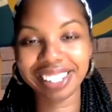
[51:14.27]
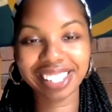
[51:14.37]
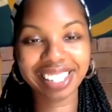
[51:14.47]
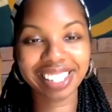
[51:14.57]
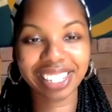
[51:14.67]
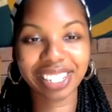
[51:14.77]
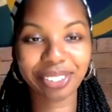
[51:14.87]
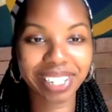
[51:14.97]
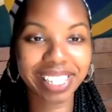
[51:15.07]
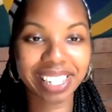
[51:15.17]
This is such
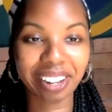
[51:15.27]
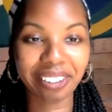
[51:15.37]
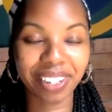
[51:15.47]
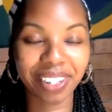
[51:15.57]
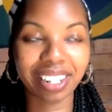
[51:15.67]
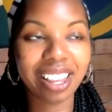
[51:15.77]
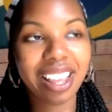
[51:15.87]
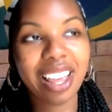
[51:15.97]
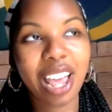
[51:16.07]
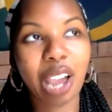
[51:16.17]
great stuff, and
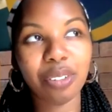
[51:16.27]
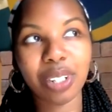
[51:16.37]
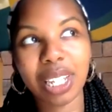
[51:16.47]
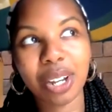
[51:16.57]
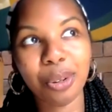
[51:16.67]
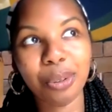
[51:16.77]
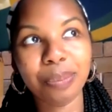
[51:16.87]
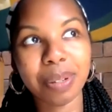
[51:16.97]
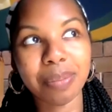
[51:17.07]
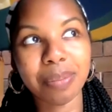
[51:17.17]
I really hope
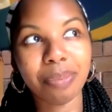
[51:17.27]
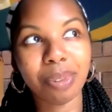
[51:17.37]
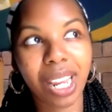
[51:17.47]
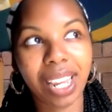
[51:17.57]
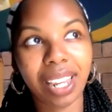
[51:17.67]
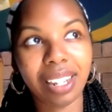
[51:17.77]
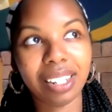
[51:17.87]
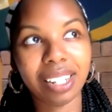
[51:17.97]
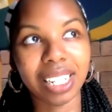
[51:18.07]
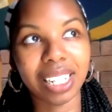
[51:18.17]
and
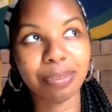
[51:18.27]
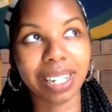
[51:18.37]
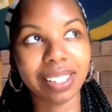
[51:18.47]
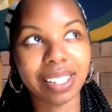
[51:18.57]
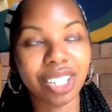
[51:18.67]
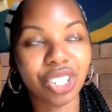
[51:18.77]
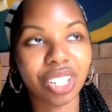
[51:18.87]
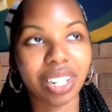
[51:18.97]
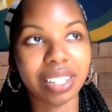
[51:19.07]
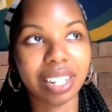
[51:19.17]
pray, and it's my
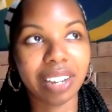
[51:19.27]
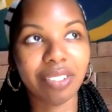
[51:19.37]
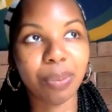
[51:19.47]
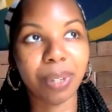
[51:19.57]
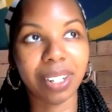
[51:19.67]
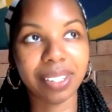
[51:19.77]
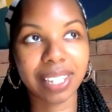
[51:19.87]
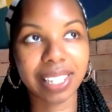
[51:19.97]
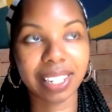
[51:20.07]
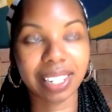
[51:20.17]
intention that everyone
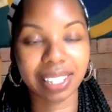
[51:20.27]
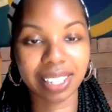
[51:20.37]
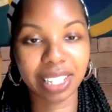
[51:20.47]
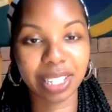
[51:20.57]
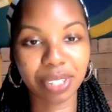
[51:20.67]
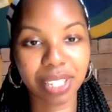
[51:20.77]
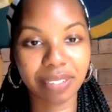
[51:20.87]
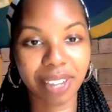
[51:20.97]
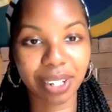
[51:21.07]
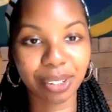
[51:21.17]
else listening to this
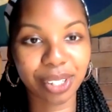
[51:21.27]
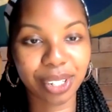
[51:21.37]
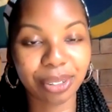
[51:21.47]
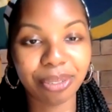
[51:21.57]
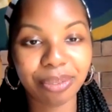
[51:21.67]
receive value too.